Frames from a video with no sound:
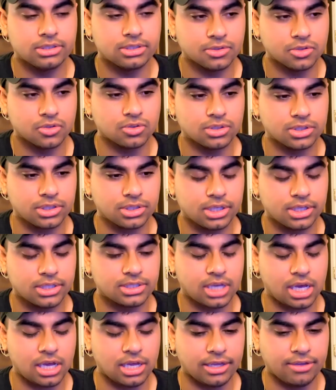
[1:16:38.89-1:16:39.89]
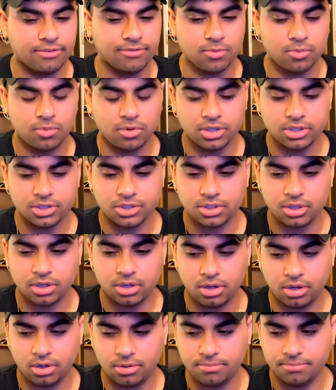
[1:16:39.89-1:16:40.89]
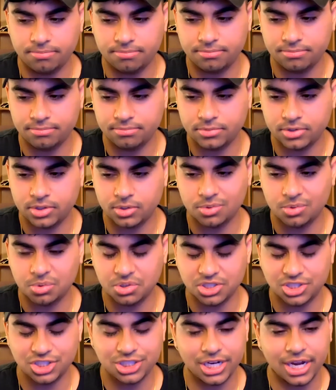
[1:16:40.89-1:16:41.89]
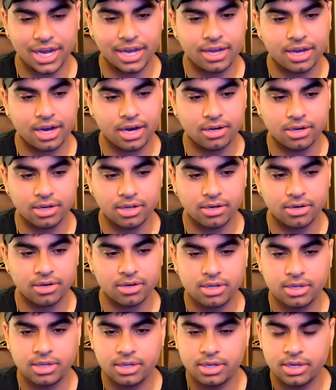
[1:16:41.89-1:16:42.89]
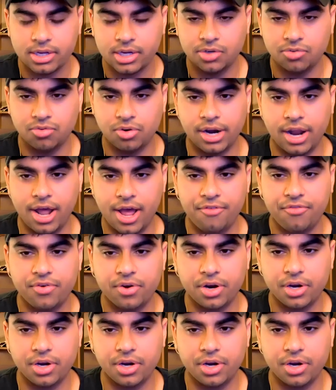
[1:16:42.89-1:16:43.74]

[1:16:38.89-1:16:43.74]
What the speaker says: It was really good. Because I even watched the one with Shaq on it right after.